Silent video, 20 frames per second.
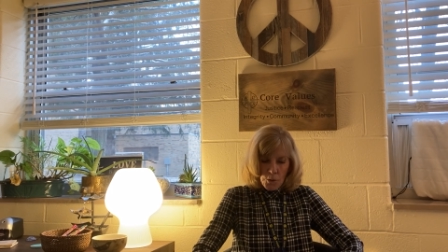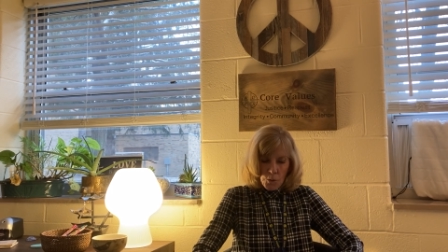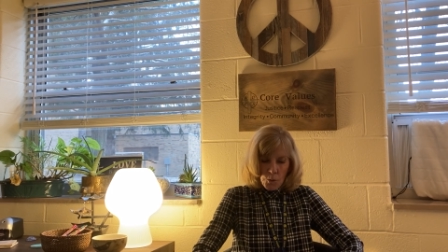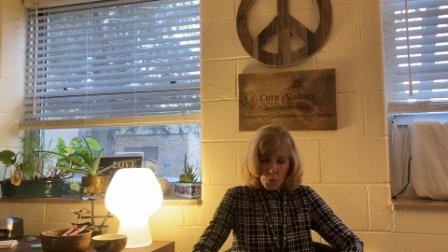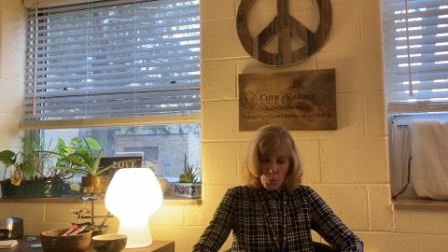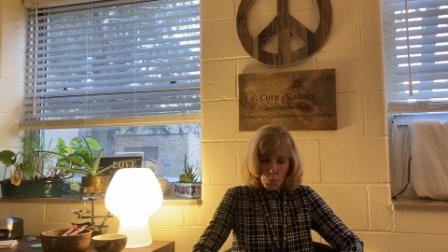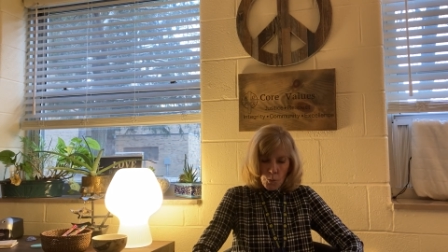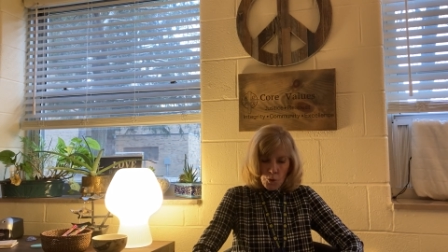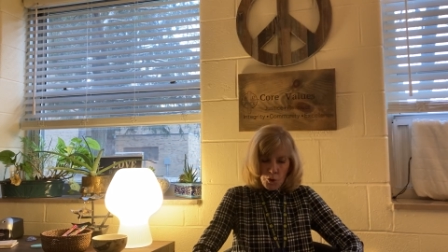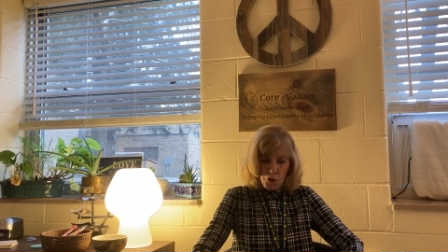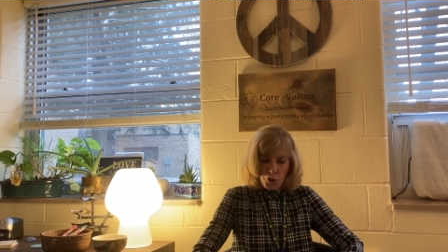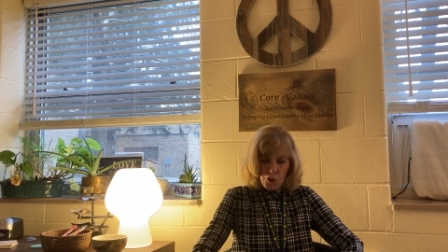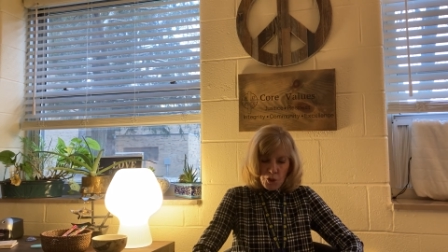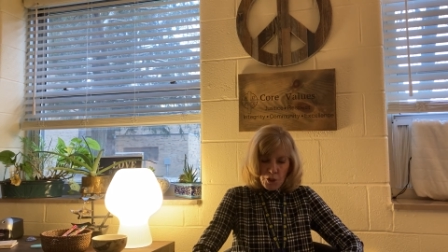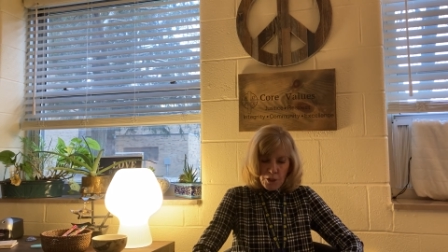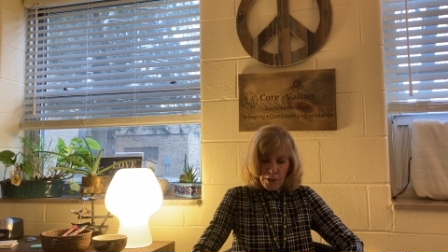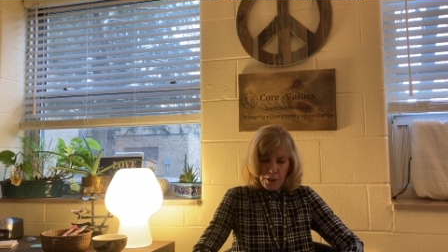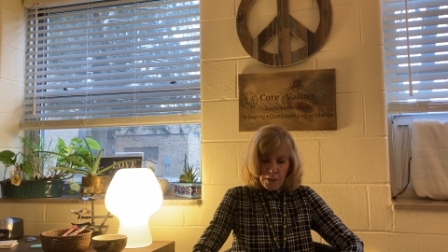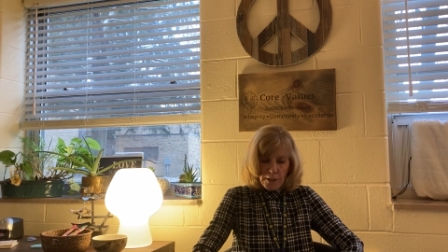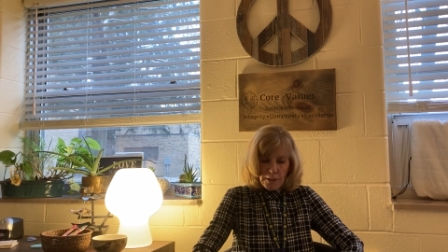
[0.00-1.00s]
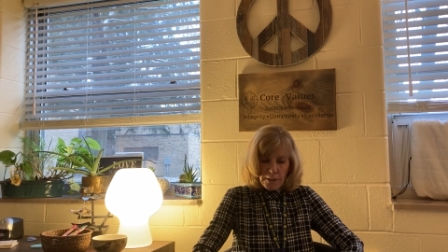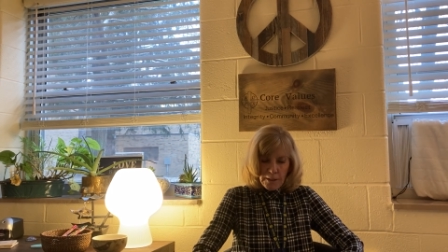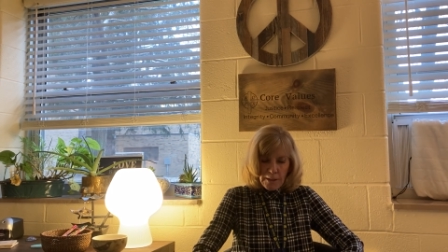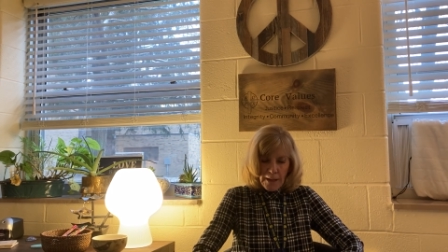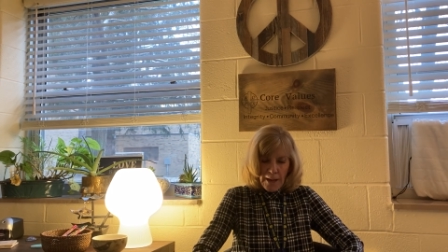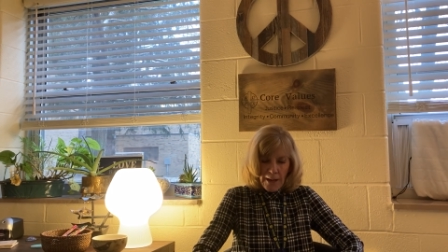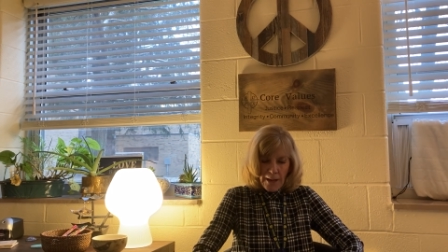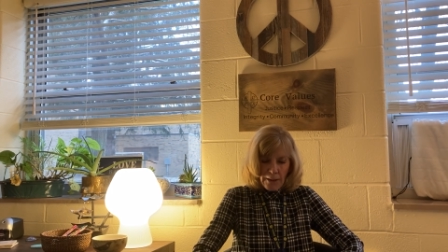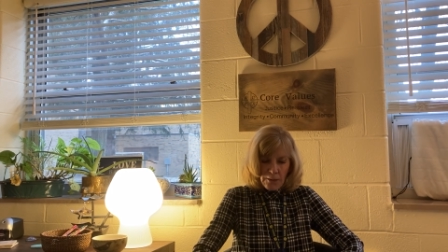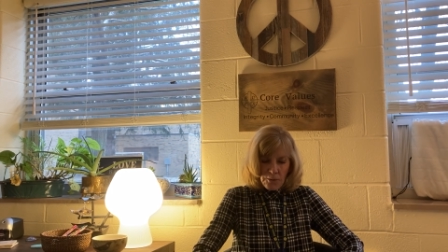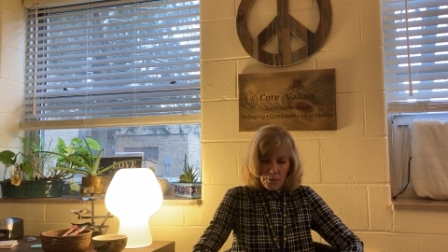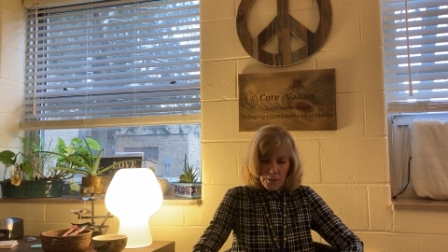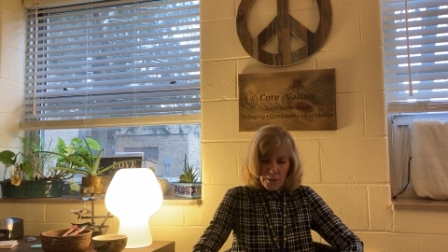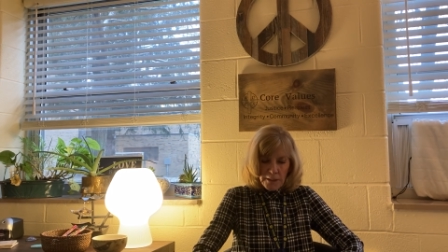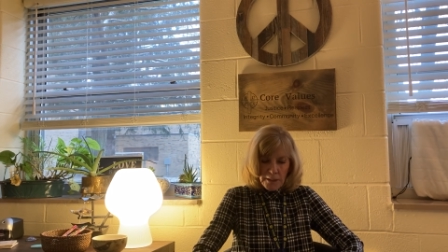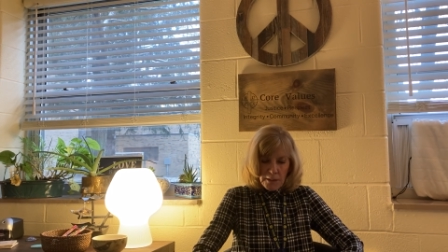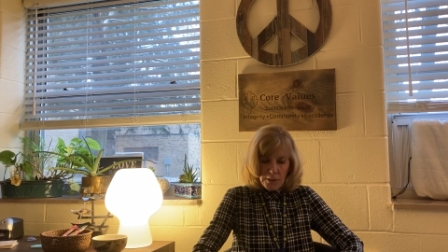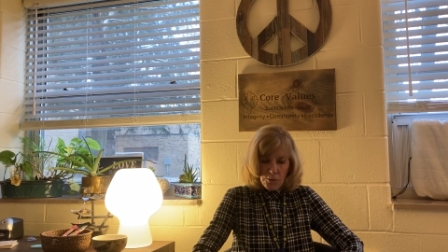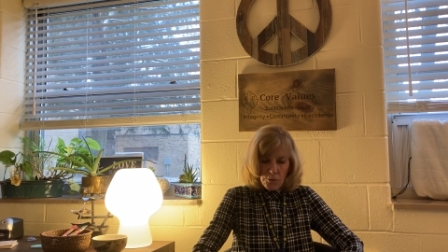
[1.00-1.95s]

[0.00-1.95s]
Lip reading: Whooshing, howling